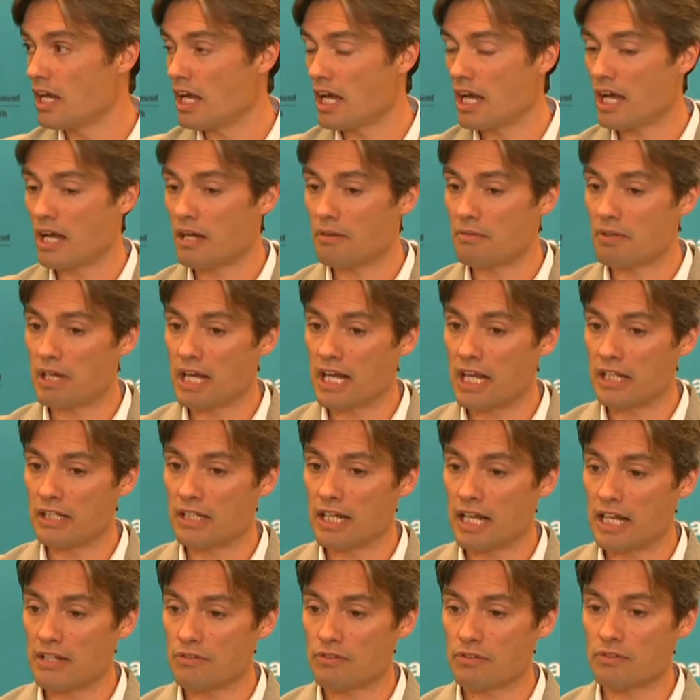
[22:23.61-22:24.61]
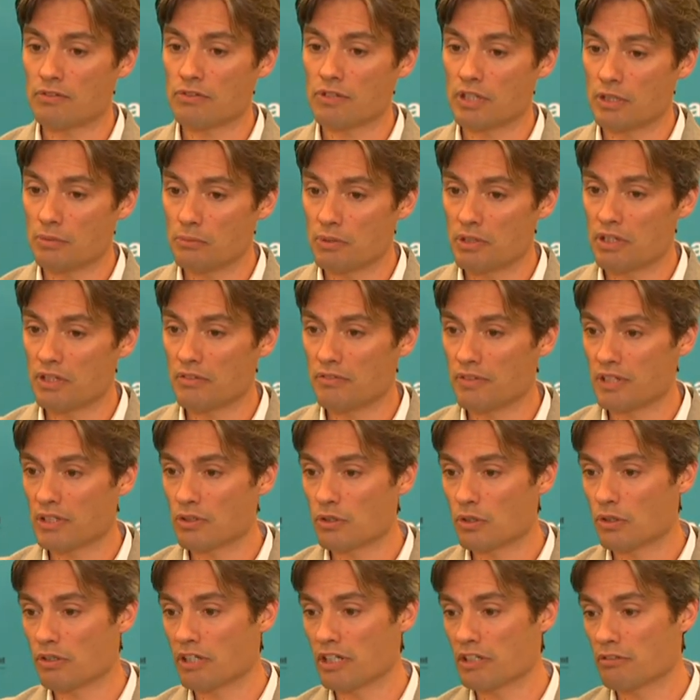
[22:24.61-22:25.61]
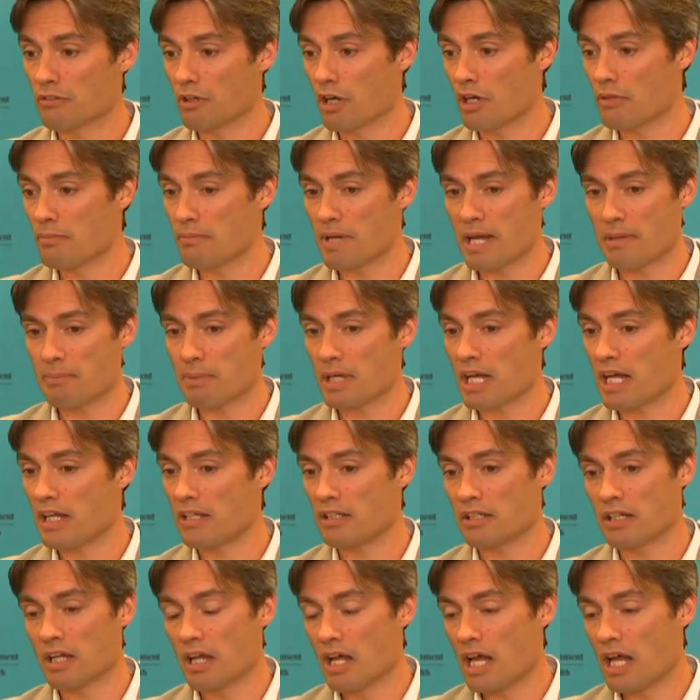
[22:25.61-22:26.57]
um, and as you've seen with the Victorian roadmap, and